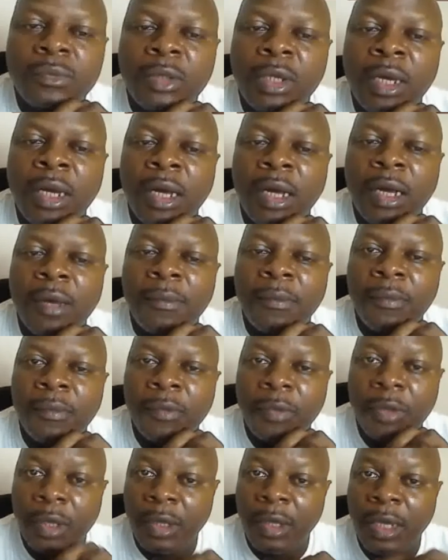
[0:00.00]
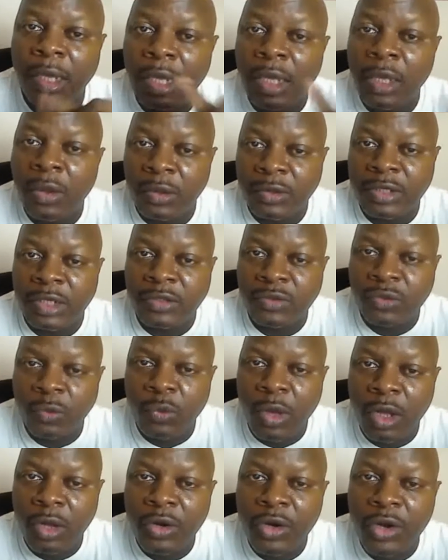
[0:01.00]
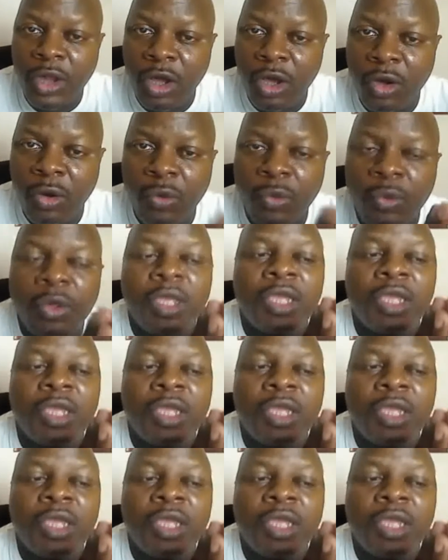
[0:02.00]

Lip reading: EOS, as you well know,